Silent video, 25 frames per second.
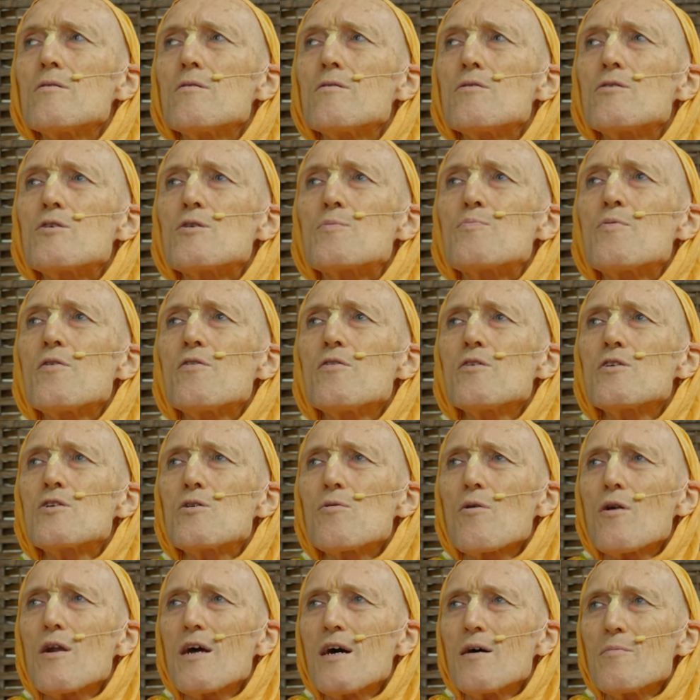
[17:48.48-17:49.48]

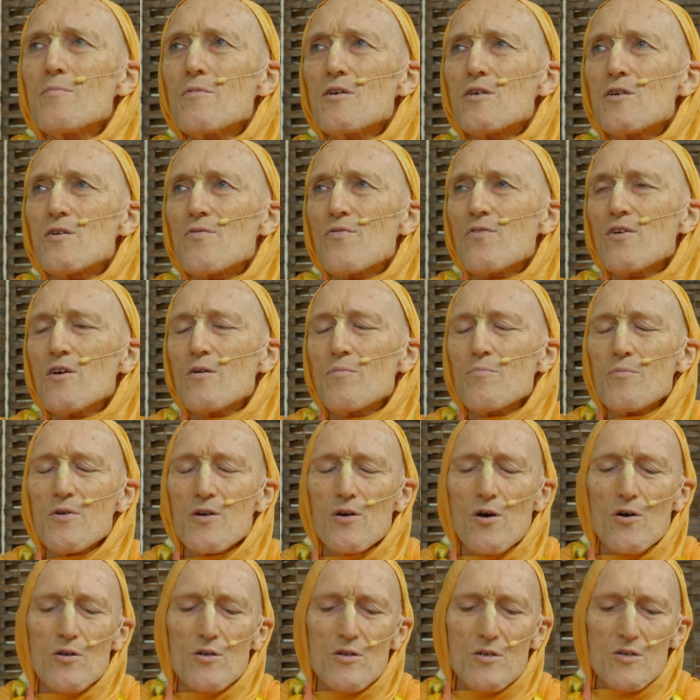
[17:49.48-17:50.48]
spiritual atmosphere
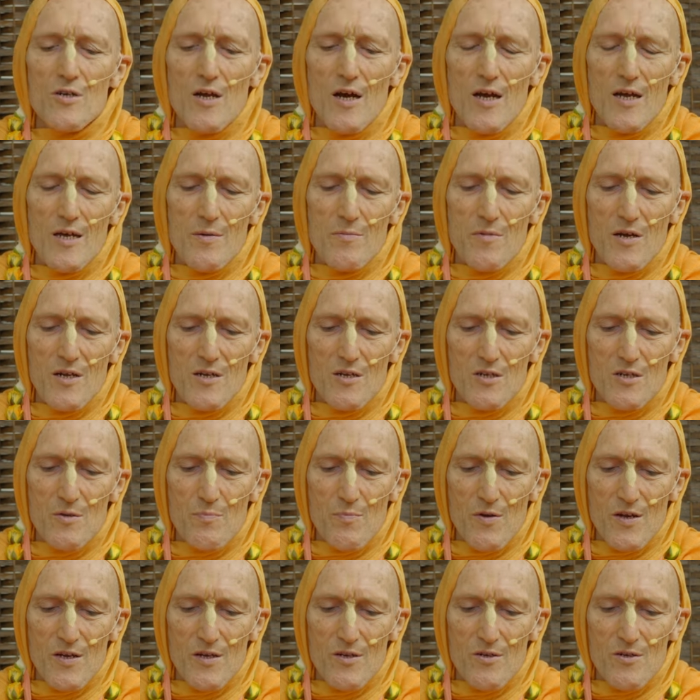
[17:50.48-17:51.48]
beyond time and
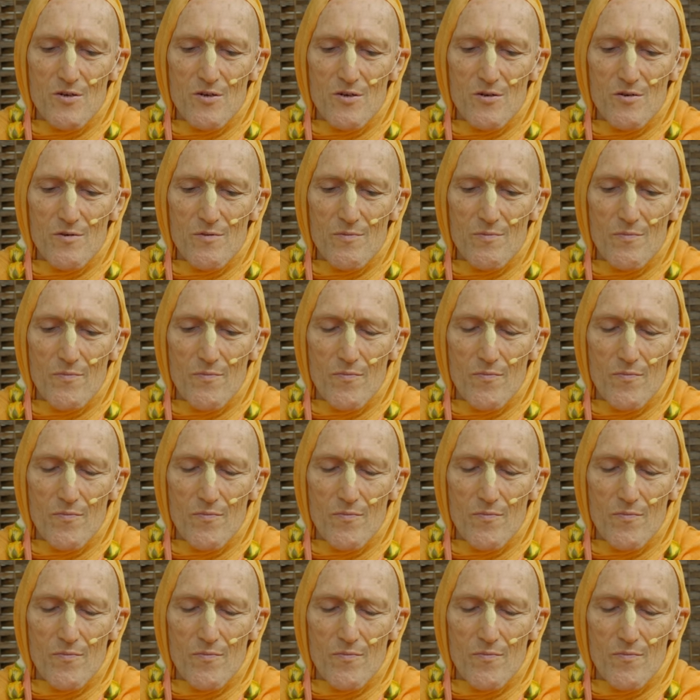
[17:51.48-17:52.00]
space